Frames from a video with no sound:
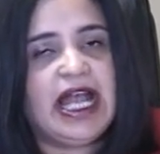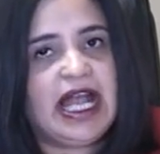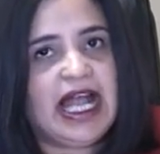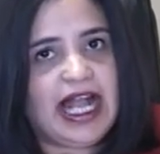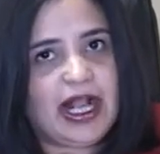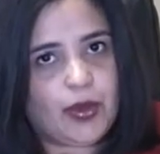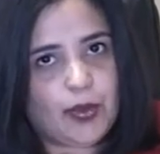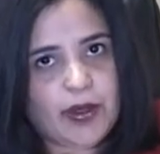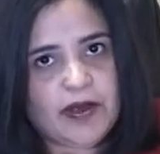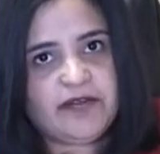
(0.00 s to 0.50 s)

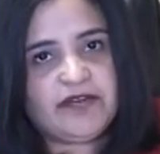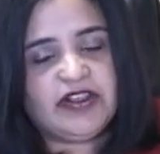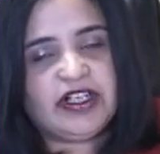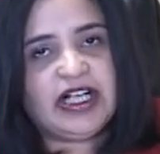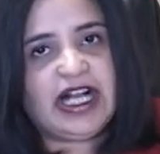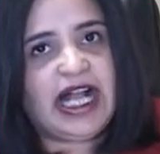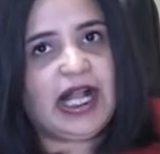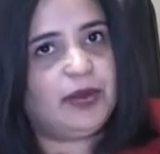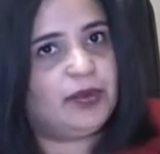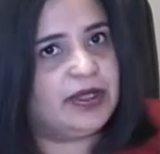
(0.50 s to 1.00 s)

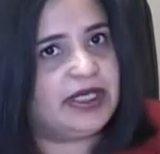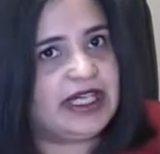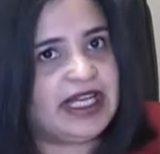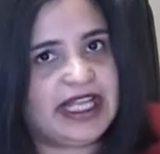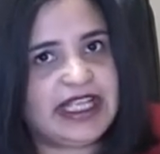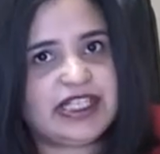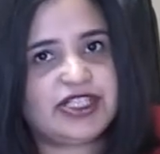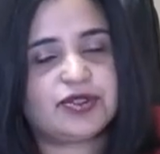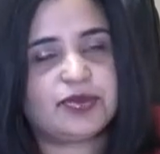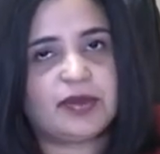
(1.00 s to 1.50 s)
However, I would
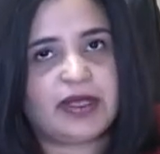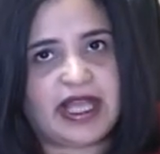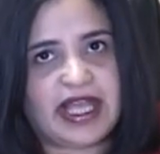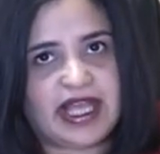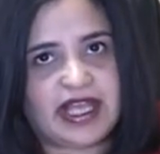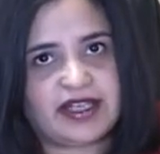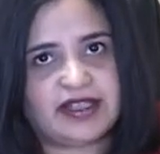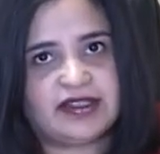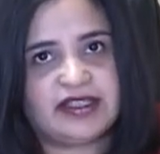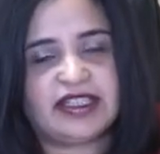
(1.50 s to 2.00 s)
like to
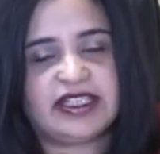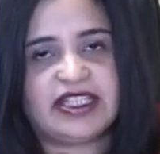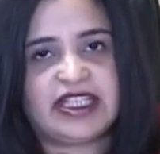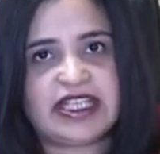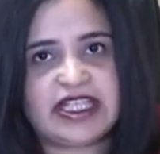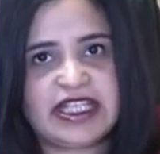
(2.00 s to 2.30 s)
add that